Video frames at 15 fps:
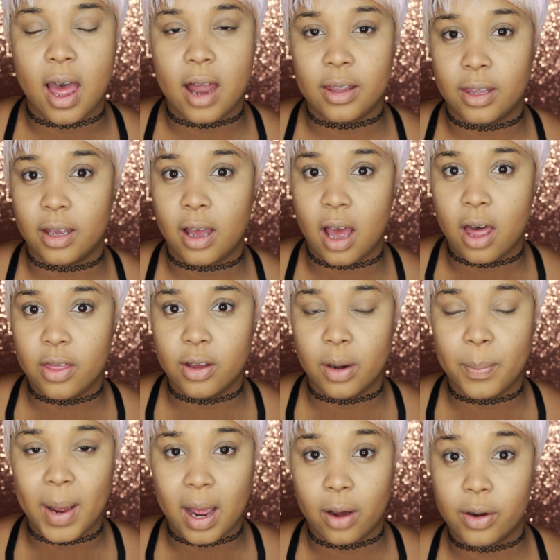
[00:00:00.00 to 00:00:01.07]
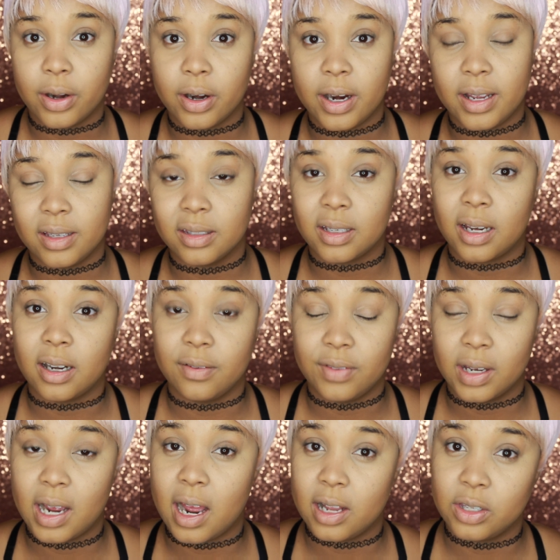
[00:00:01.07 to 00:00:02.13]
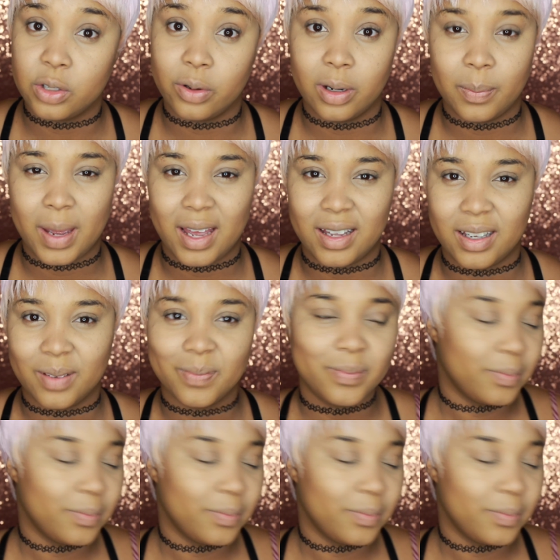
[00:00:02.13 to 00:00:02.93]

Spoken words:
the other powder inside of the contouring palette.